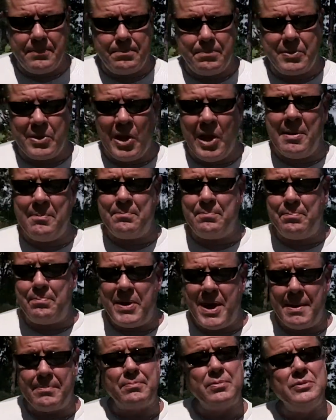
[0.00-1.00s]
plump
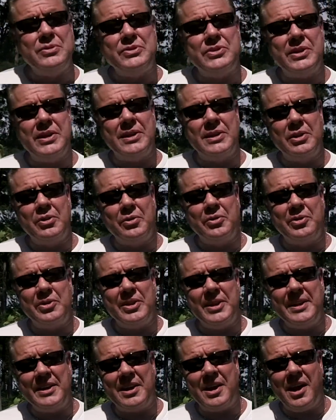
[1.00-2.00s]
peppers than a little
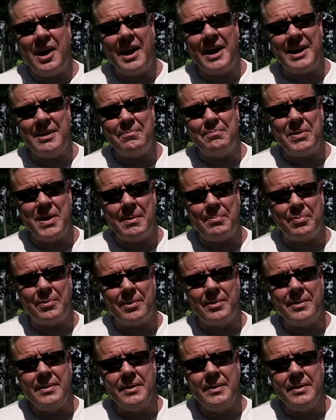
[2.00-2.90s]
thin cayenne pepper.